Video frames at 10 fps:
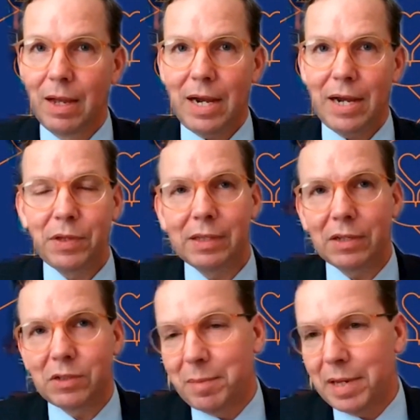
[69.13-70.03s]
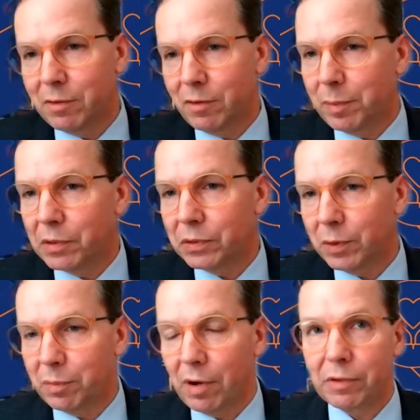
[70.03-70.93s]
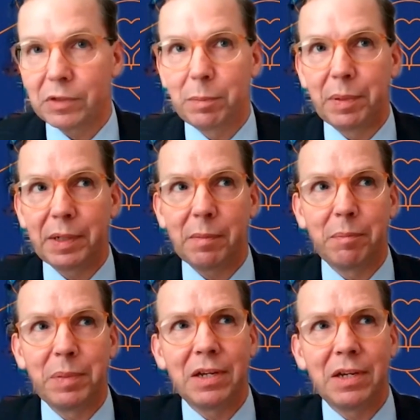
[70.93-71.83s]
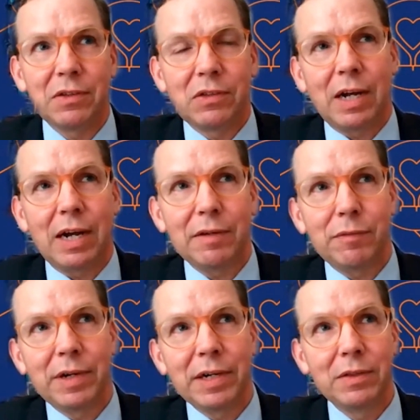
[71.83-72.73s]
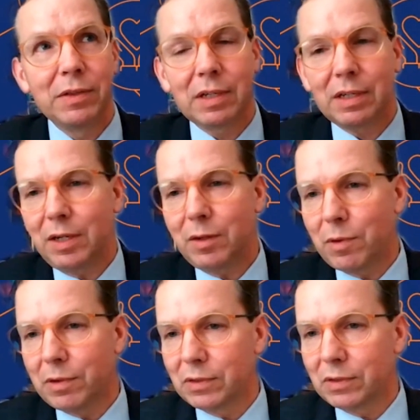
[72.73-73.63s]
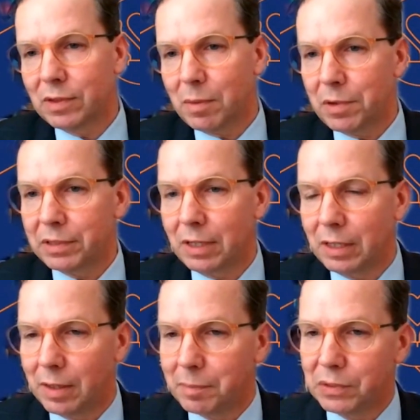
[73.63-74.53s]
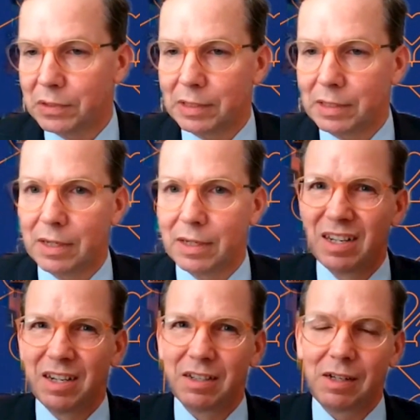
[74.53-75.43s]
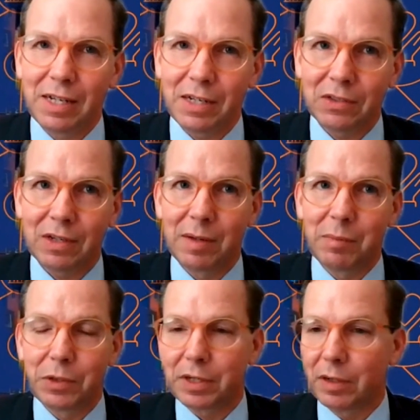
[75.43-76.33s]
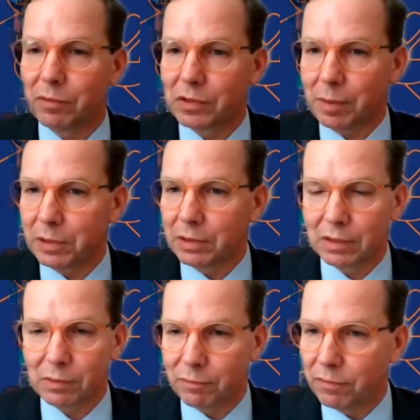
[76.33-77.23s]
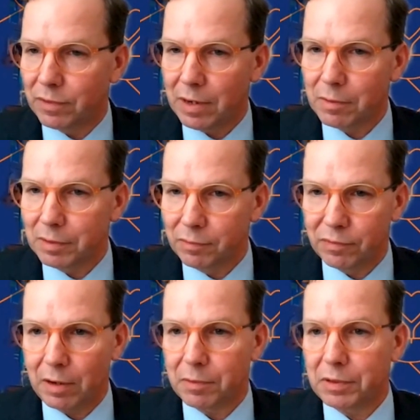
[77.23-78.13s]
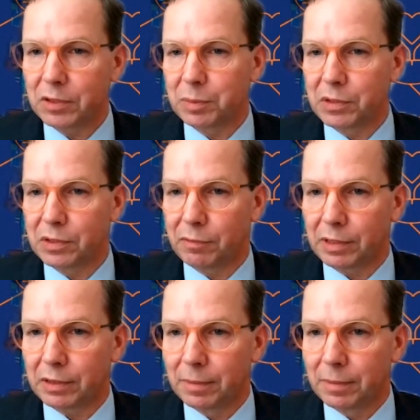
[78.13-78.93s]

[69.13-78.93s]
I think that's a matter of personal preference, but because I find the keywords somewhat clumsy, unless I'm looking for something that's very, very specific,